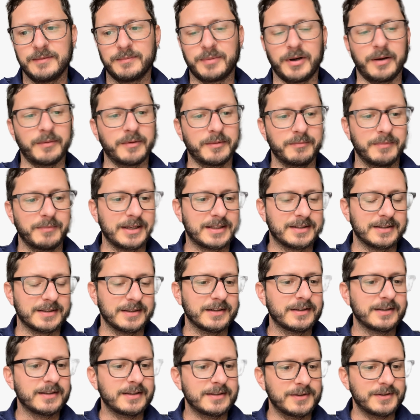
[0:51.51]
Probably makes
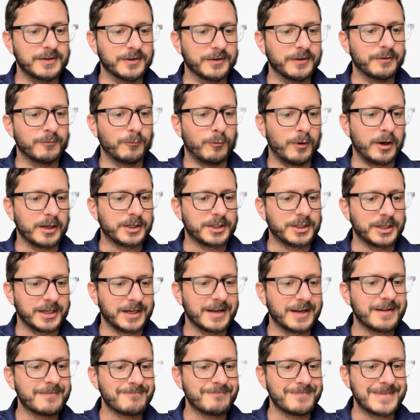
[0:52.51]
it easier than
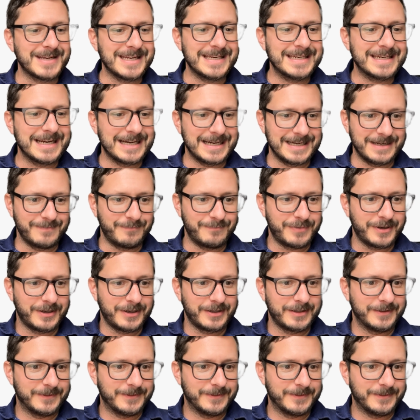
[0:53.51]
watching me type.